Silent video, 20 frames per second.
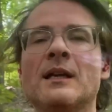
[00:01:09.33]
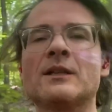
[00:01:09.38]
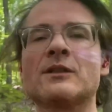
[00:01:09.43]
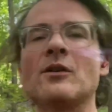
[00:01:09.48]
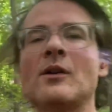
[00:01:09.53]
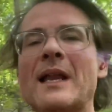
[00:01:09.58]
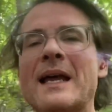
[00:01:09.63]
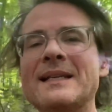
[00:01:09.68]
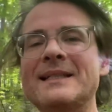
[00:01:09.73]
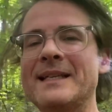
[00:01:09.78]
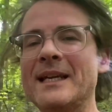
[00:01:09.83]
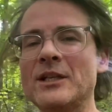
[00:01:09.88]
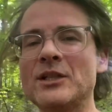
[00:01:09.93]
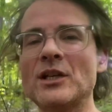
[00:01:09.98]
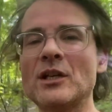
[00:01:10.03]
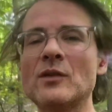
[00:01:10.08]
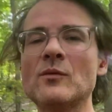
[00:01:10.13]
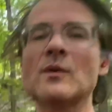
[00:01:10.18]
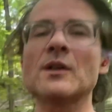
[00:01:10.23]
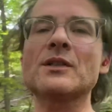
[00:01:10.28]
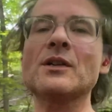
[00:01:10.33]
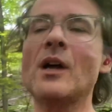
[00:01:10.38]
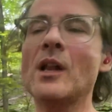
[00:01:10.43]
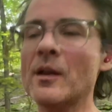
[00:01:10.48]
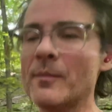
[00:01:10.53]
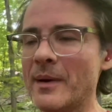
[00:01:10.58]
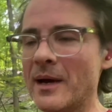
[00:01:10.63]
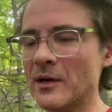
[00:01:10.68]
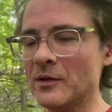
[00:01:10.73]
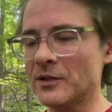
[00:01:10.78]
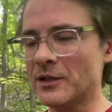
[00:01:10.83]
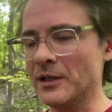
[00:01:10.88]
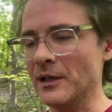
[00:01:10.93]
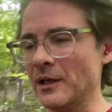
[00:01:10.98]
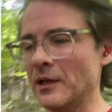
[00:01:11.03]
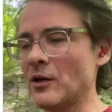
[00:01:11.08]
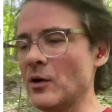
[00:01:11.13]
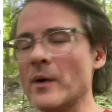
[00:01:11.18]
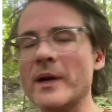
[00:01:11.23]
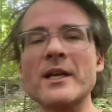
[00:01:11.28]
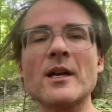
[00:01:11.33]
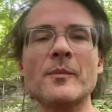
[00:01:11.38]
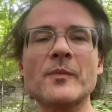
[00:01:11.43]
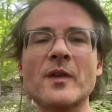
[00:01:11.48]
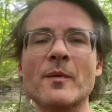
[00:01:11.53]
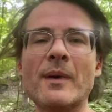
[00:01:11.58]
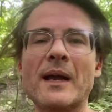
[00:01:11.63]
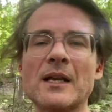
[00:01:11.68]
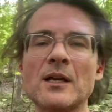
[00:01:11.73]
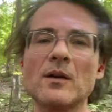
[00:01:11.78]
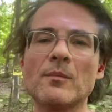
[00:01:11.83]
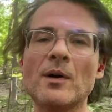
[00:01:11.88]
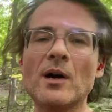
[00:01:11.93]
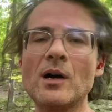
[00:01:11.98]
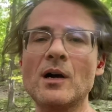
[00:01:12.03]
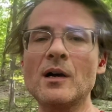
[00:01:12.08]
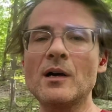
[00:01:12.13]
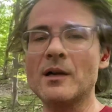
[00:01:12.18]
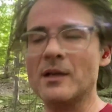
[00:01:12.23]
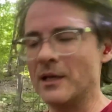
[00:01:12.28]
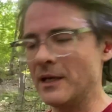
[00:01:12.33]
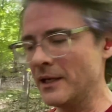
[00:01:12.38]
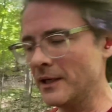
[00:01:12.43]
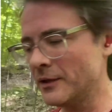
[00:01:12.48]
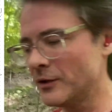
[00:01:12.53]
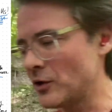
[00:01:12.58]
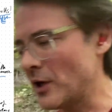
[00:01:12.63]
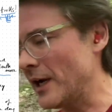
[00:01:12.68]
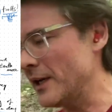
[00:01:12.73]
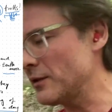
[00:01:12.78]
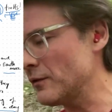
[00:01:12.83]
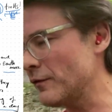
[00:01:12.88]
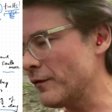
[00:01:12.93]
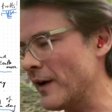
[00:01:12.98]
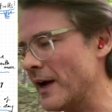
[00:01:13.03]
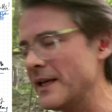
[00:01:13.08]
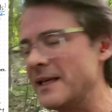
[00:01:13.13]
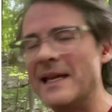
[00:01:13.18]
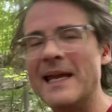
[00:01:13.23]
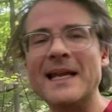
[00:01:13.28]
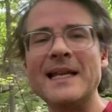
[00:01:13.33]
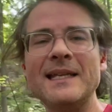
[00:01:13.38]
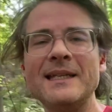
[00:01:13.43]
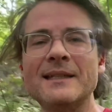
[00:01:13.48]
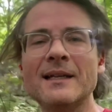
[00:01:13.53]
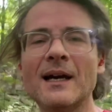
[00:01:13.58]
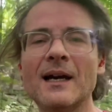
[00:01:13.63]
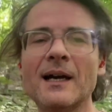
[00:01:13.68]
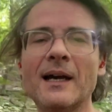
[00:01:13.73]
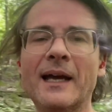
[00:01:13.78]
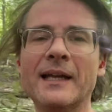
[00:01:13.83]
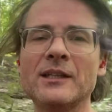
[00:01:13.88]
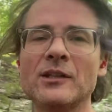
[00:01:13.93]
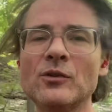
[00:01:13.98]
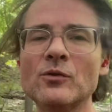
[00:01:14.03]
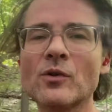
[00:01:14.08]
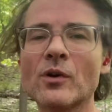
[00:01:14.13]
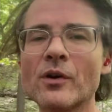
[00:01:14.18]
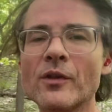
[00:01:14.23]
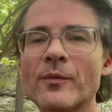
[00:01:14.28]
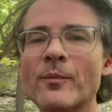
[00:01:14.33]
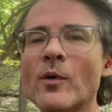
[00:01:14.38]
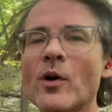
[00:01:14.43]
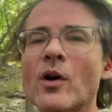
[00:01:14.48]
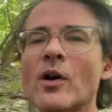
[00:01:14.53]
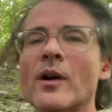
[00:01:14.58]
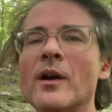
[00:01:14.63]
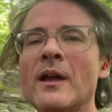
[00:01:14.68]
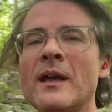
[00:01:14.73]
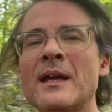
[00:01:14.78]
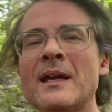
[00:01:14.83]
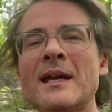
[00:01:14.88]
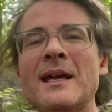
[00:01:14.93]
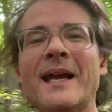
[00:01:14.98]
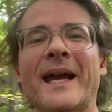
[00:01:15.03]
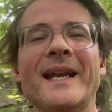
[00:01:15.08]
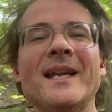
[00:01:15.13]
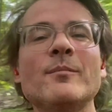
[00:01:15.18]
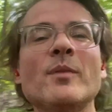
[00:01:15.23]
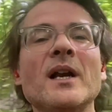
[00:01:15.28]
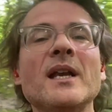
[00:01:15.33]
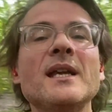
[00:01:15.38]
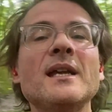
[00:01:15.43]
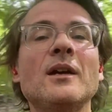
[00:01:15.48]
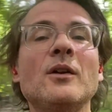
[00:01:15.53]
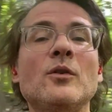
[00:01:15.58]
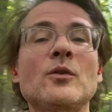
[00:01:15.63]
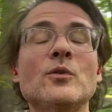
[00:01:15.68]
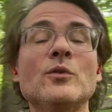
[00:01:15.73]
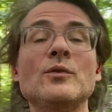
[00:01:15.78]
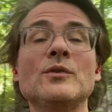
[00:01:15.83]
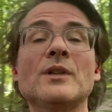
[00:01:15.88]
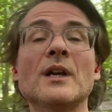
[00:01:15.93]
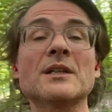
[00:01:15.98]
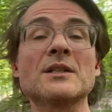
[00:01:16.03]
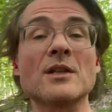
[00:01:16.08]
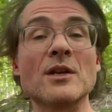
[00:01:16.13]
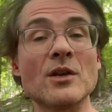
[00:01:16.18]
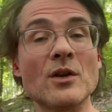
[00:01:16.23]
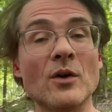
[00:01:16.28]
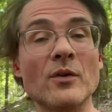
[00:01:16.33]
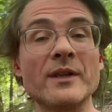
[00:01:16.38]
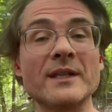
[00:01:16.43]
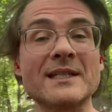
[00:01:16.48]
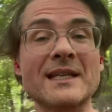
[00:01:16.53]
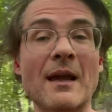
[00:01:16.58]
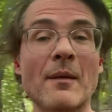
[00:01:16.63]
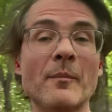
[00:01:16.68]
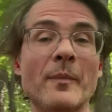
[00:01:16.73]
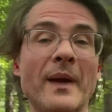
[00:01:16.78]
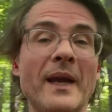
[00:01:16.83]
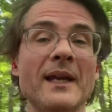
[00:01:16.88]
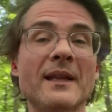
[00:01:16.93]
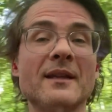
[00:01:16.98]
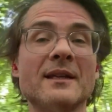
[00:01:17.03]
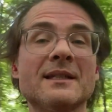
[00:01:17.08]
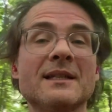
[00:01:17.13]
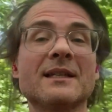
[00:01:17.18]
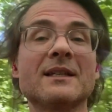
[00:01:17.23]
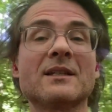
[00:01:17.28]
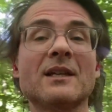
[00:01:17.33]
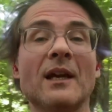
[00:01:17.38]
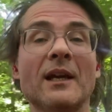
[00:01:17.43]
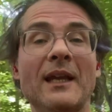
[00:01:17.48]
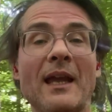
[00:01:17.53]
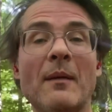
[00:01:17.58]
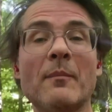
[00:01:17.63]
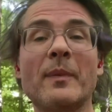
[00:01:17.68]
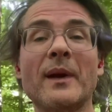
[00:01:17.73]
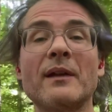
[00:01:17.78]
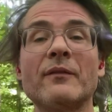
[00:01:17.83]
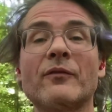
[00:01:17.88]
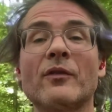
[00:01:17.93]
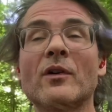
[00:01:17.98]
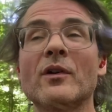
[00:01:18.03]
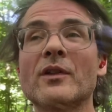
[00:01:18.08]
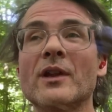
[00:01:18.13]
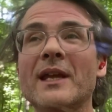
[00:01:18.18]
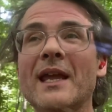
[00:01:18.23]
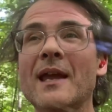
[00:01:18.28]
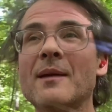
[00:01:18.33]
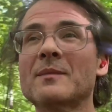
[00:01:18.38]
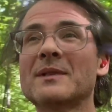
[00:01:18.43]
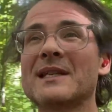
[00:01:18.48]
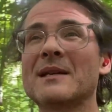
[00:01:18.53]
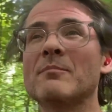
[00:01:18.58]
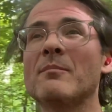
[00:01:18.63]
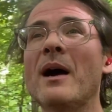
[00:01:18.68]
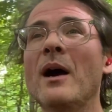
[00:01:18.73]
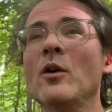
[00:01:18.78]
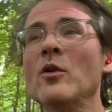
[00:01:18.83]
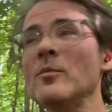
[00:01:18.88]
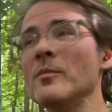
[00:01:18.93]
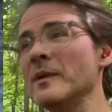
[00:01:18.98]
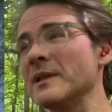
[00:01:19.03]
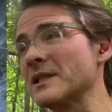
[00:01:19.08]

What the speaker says: So last session was all about going up the Malgomar, trying to find Elida at New Earthmore. Anybody who doesn't know this campaign, this is a campaign for the game Symbaroum.